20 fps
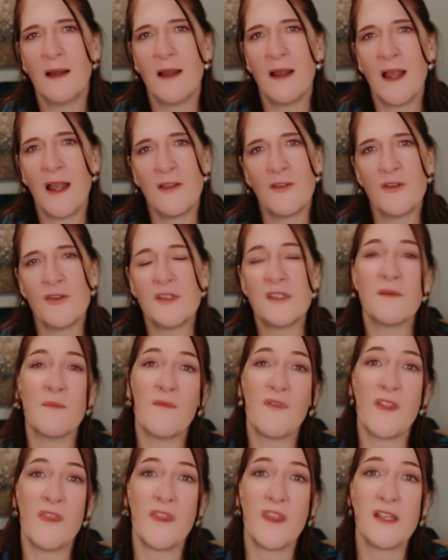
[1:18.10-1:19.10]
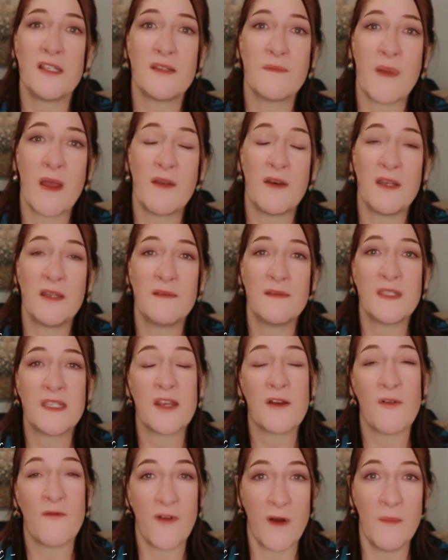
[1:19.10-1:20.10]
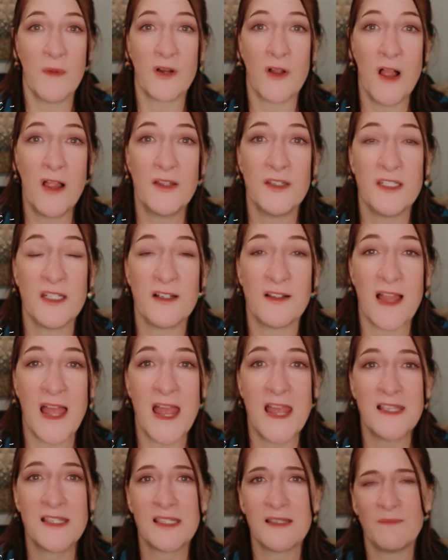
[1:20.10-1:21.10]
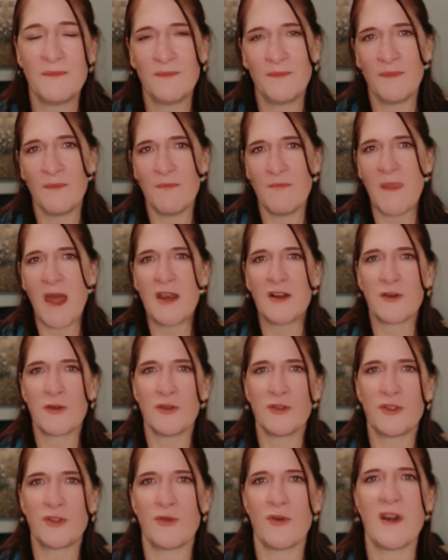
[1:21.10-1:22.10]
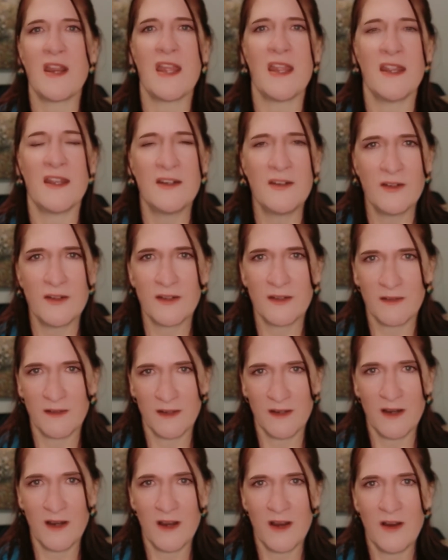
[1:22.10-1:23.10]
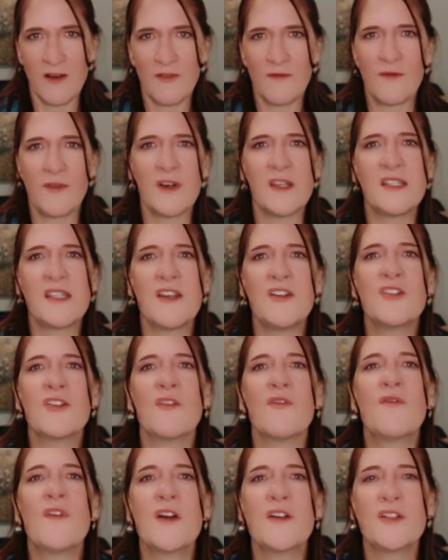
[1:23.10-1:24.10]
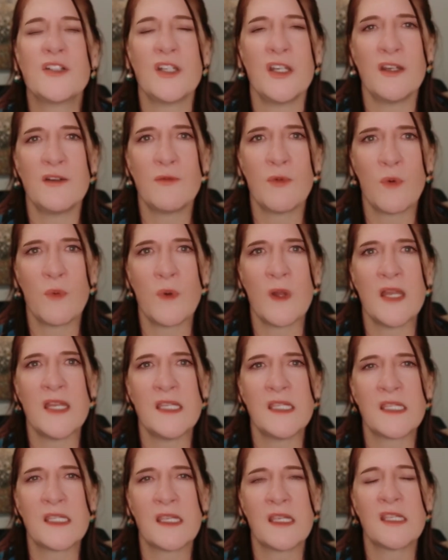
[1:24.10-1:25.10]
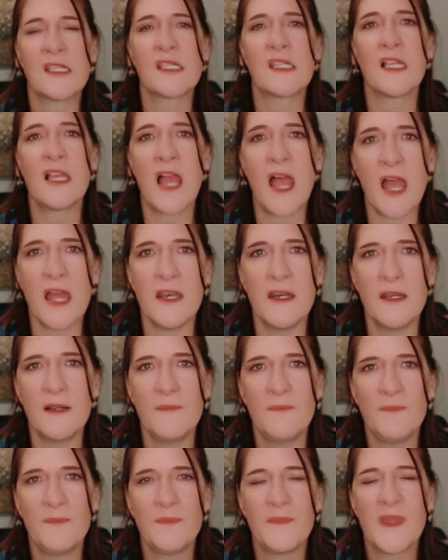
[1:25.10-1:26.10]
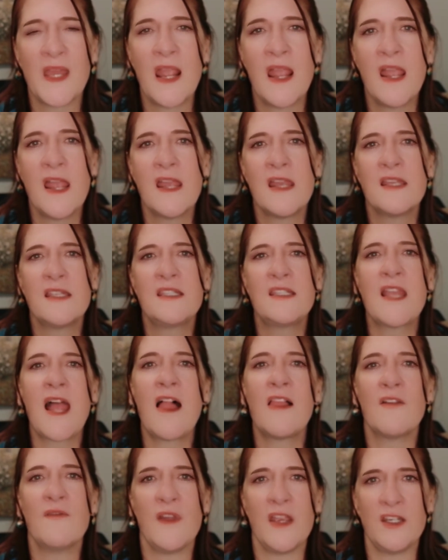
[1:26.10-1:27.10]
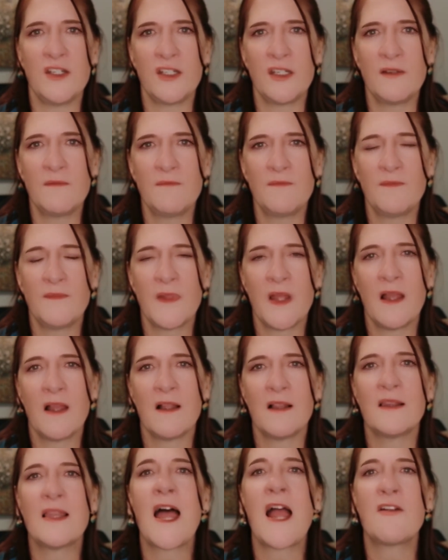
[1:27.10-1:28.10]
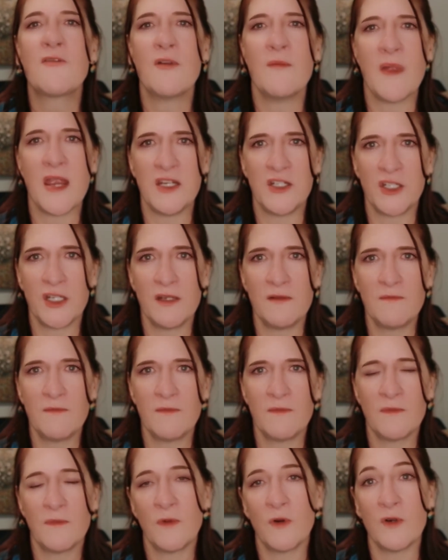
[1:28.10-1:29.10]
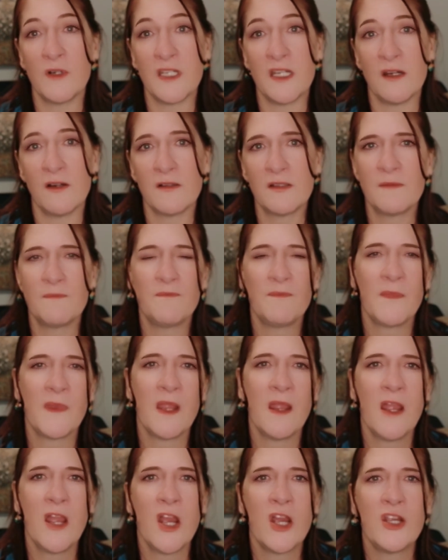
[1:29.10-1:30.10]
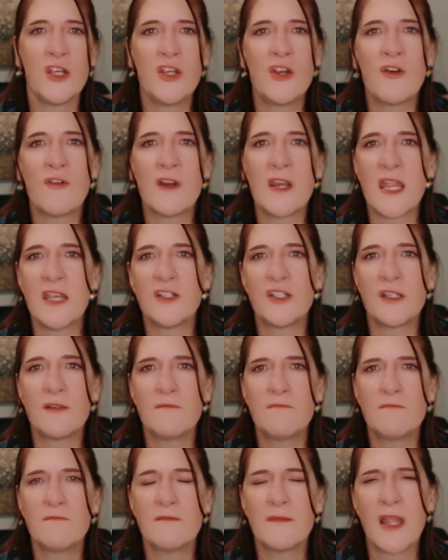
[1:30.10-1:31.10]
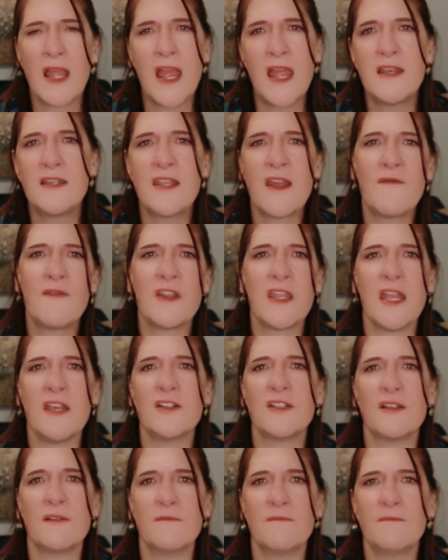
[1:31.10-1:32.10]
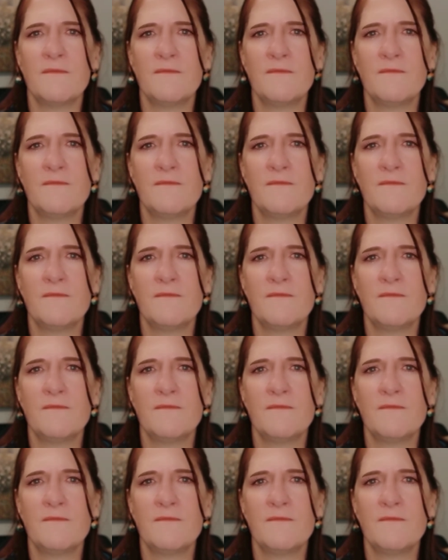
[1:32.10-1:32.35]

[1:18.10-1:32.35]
I learned some fun things about it in psychopharmacology class. Medical shorthand for essential function was SLUD: salivation, lacrimation, or tears, urination, and defecation.